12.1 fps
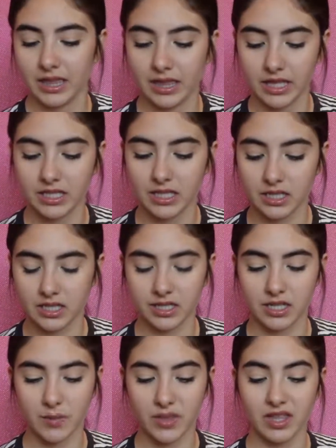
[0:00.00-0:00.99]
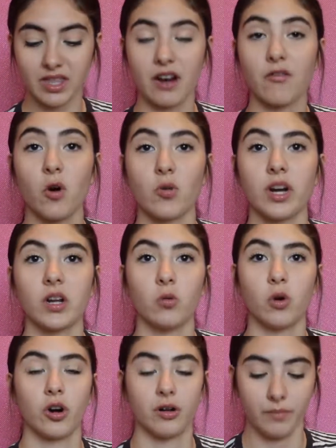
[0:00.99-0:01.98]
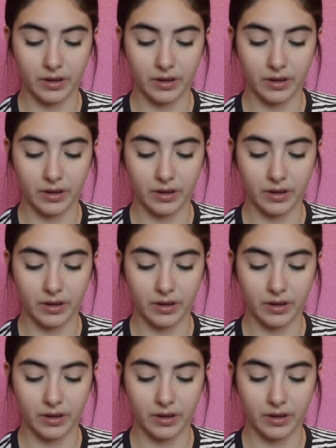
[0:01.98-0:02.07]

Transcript: This is something that I've already worn,